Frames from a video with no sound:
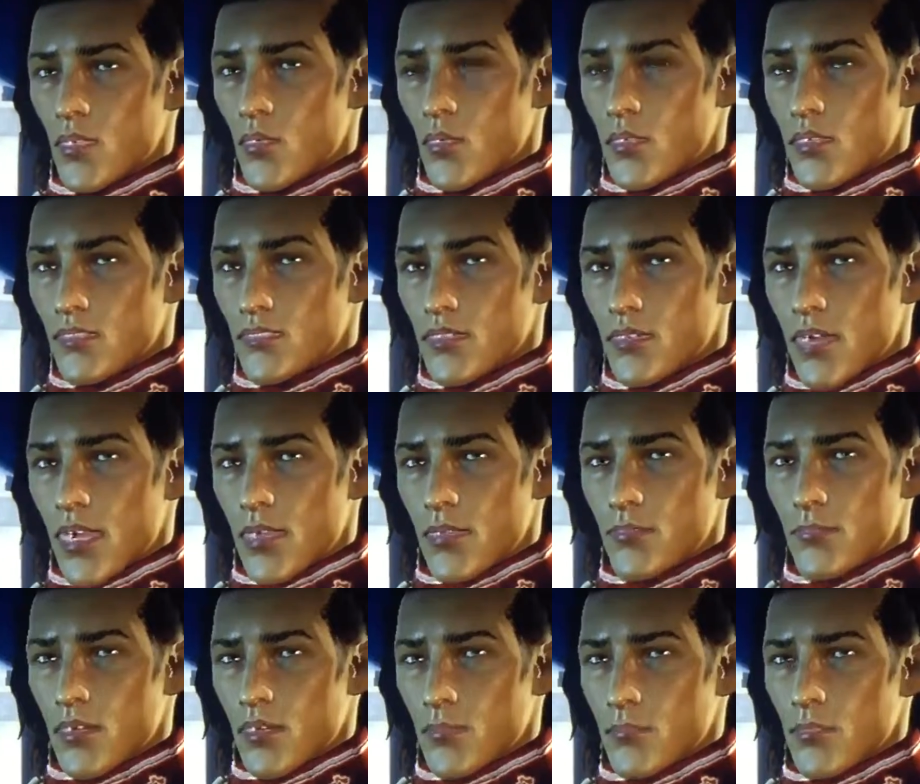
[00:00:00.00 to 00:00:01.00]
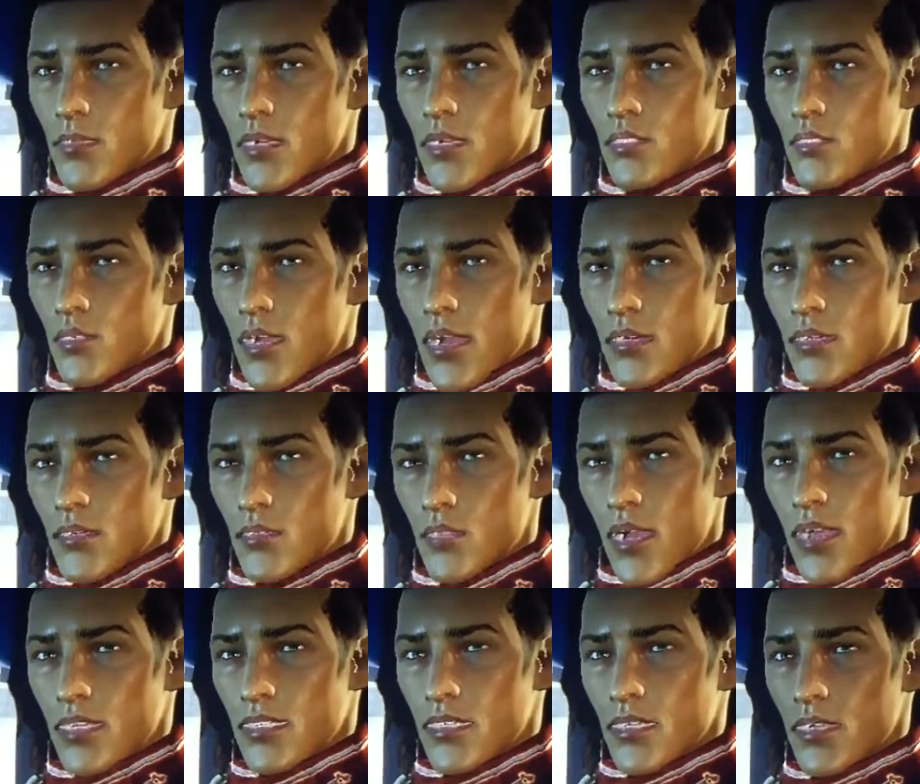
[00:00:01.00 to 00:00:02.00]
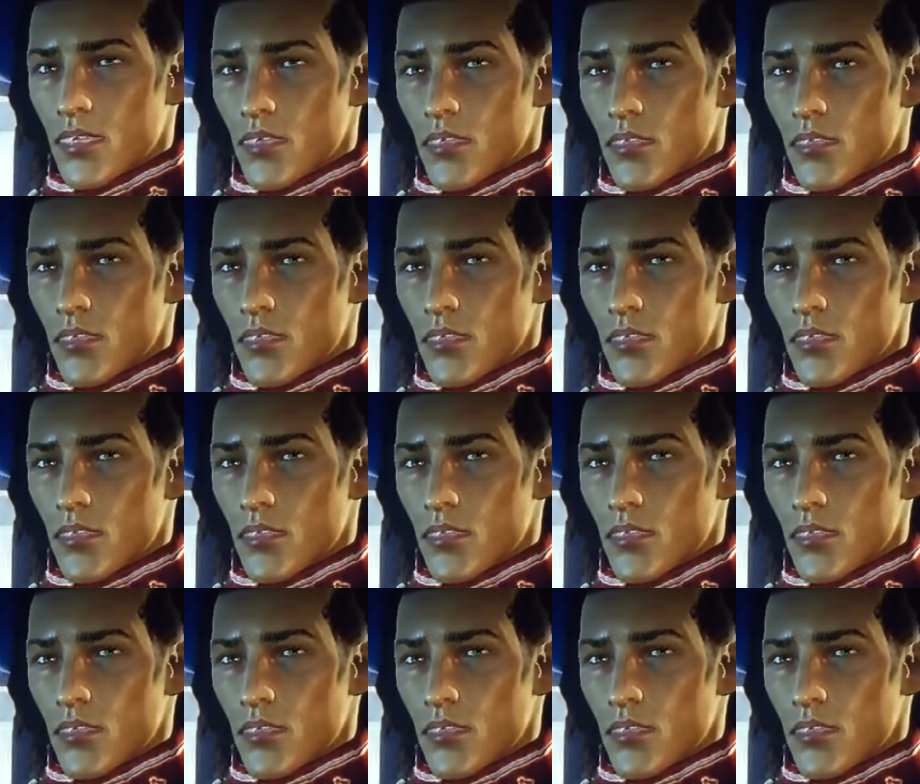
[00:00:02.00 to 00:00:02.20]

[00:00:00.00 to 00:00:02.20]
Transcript: I would have stayed, but the punch ran dry.